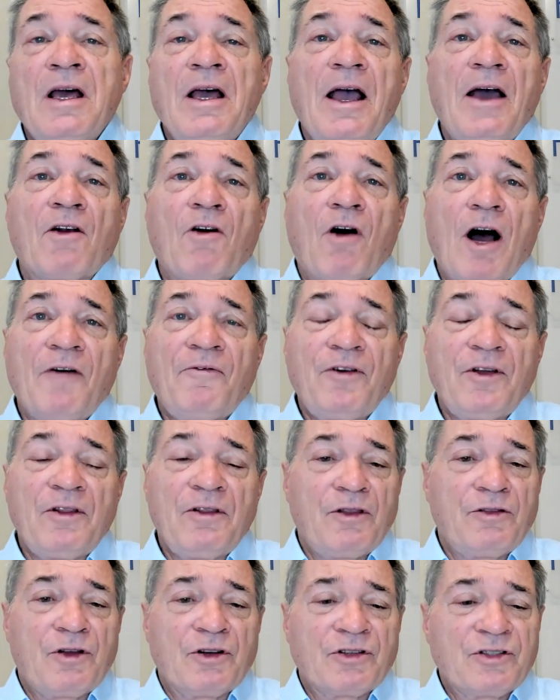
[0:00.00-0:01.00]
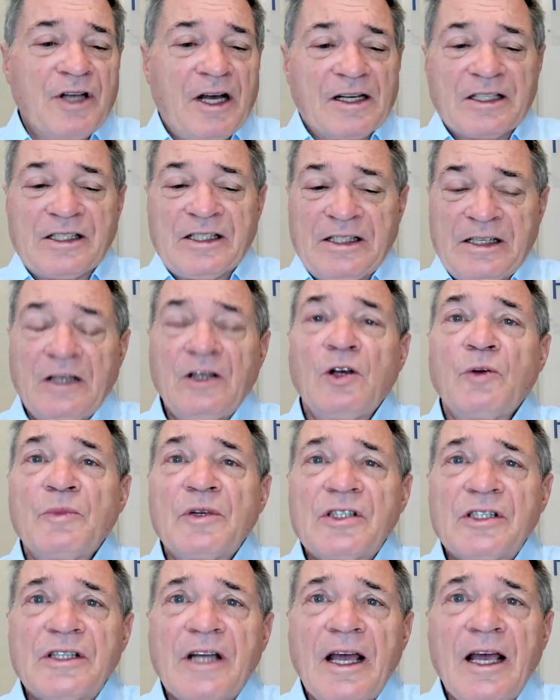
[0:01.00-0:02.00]
and often there's not a single
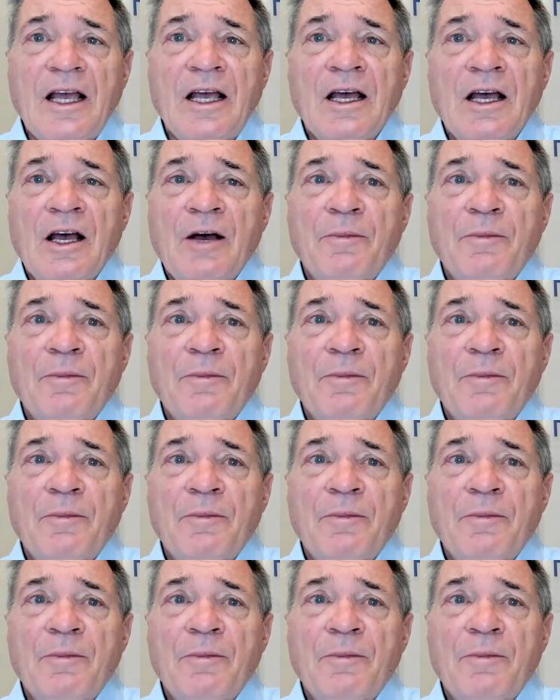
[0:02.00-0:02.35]
mistake,